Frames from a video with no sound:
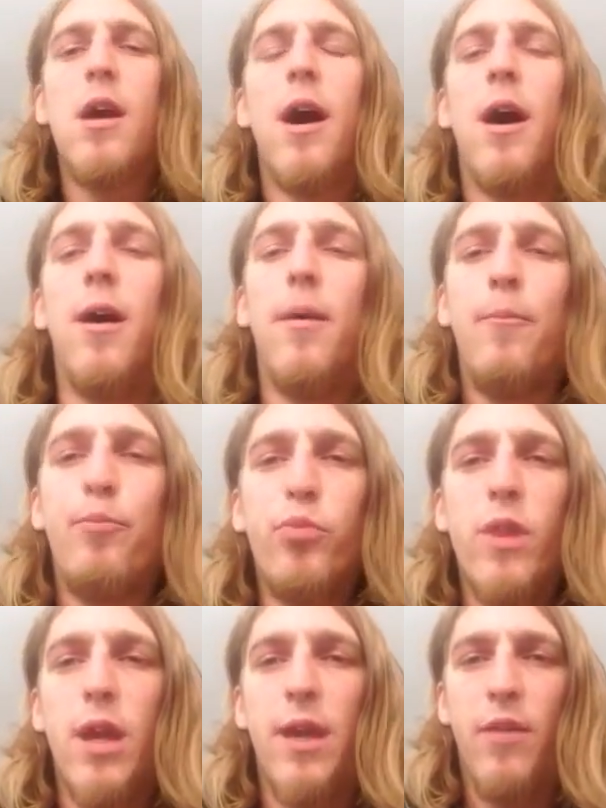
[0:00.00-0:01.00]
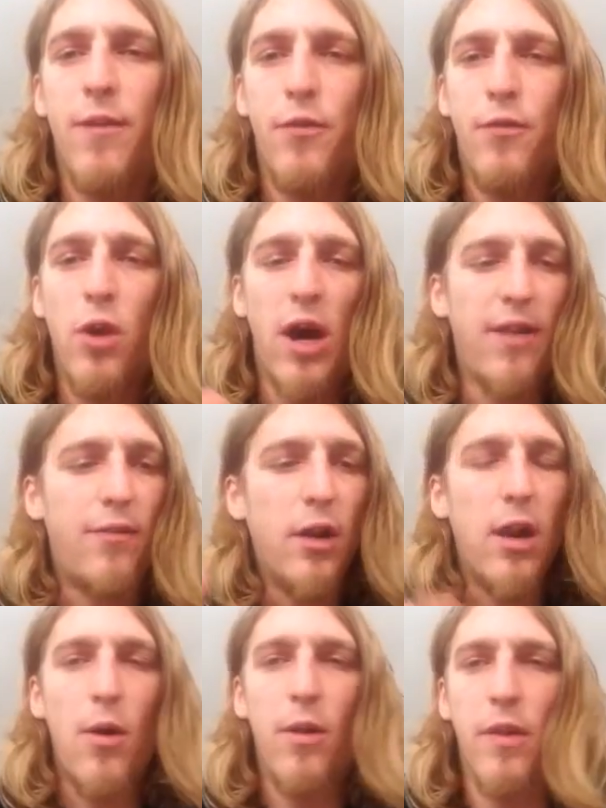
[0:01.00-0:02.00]
Even if you've got anything
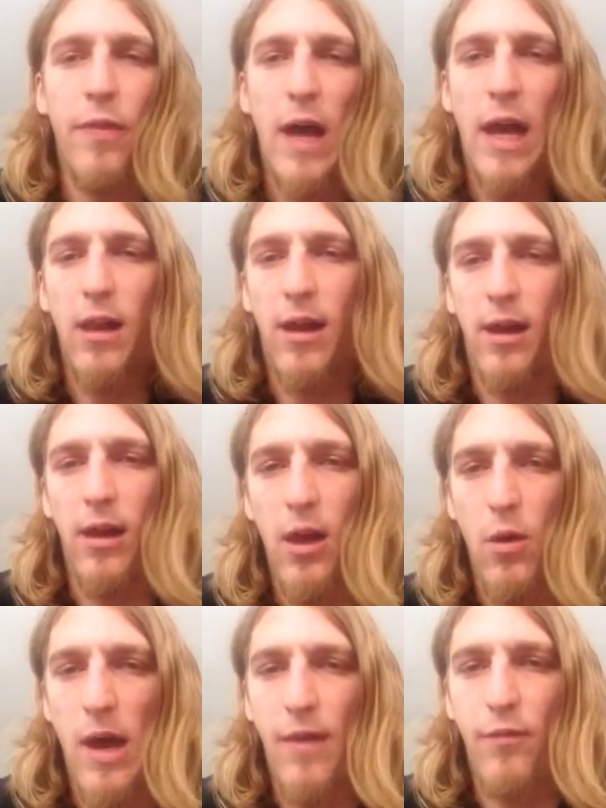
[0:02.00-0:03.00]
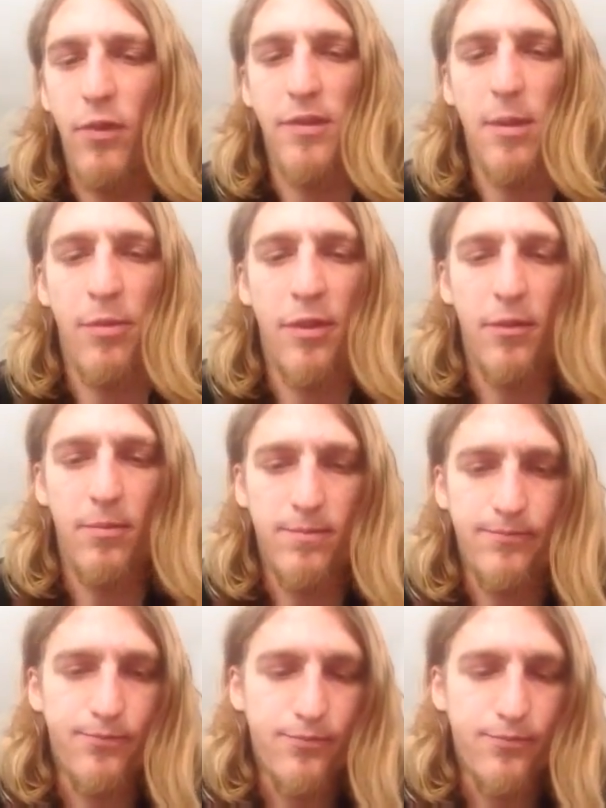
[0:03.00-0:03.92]
lower than that, like a low F or something,